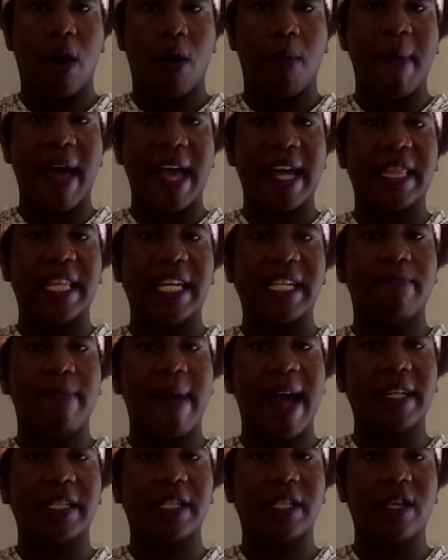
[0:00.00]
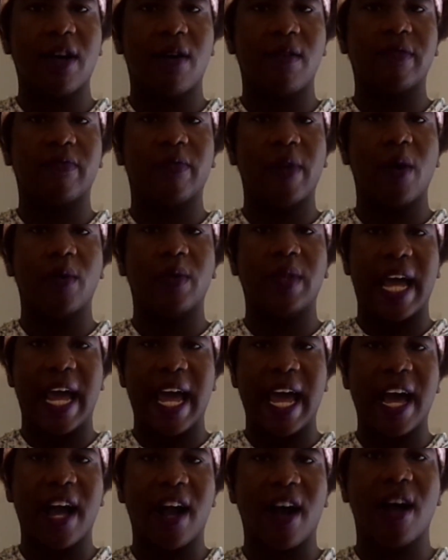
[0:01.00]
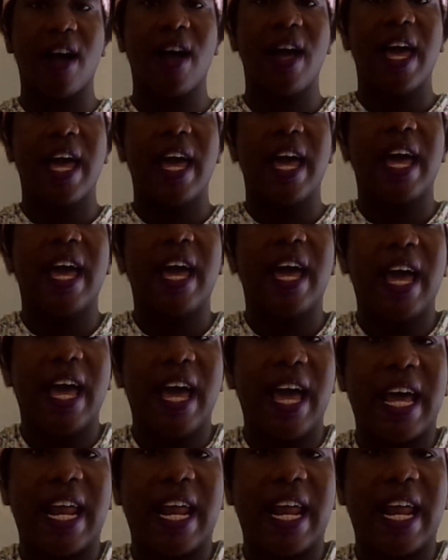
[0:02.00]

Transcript: making these magic stones float in the air. And